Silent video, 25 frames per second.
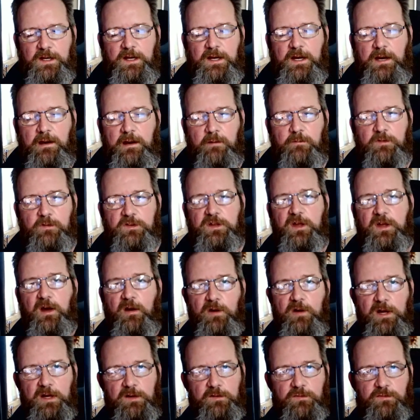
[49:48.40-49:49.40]
I was
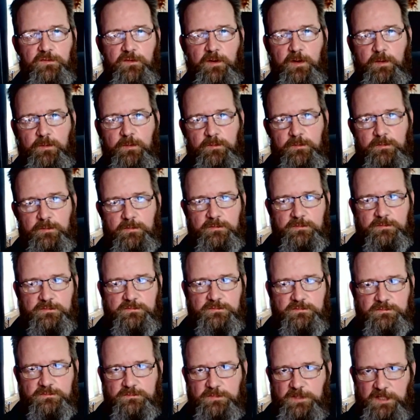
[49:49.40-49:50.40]
going from,
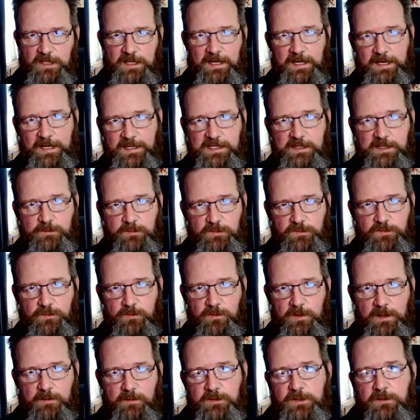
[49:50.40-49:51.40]
like I said
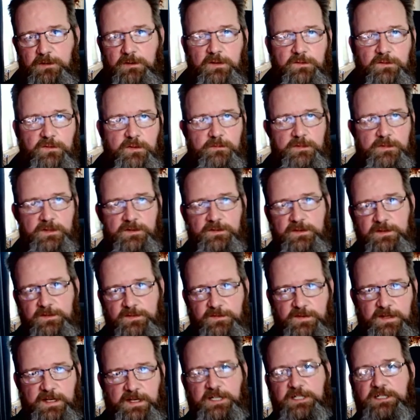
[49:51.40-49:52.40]
before, I was going from the
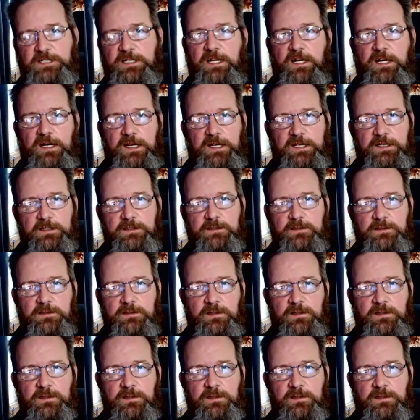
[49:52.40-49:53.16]
finish line